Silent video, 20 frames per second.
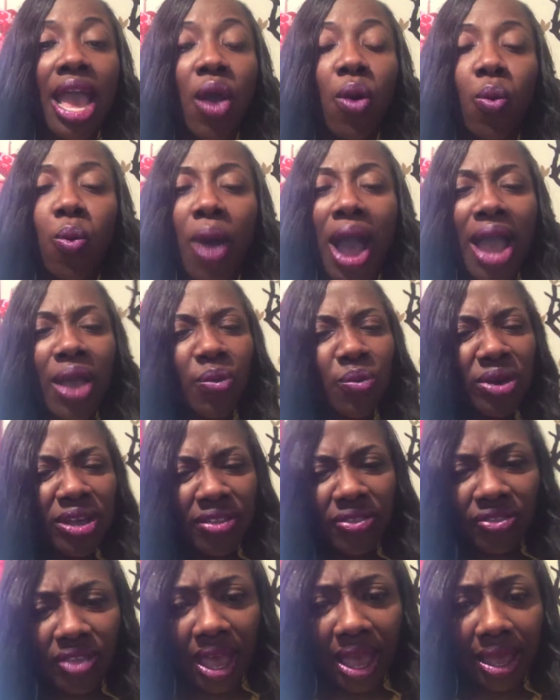Why
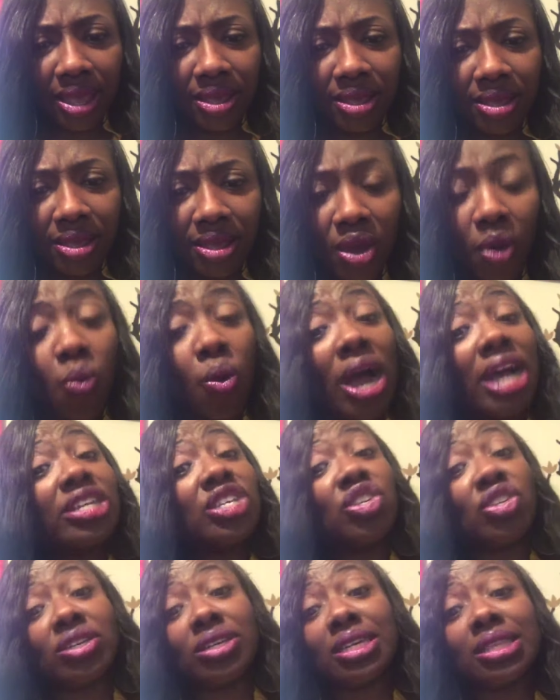would they? Why
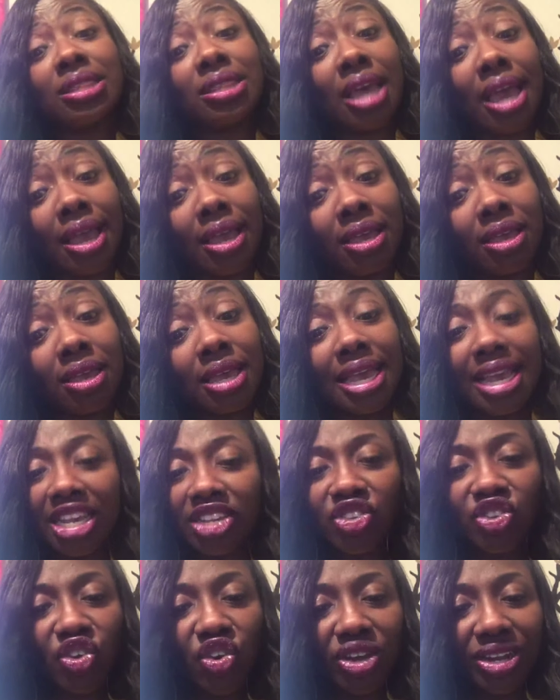should they?
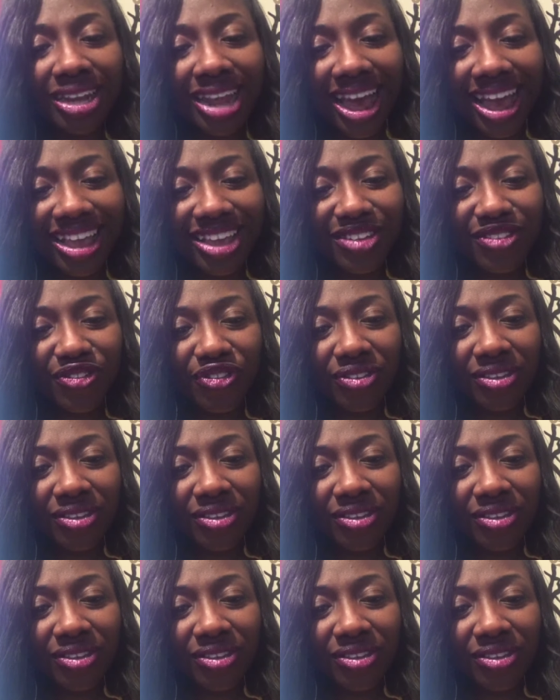It's your life.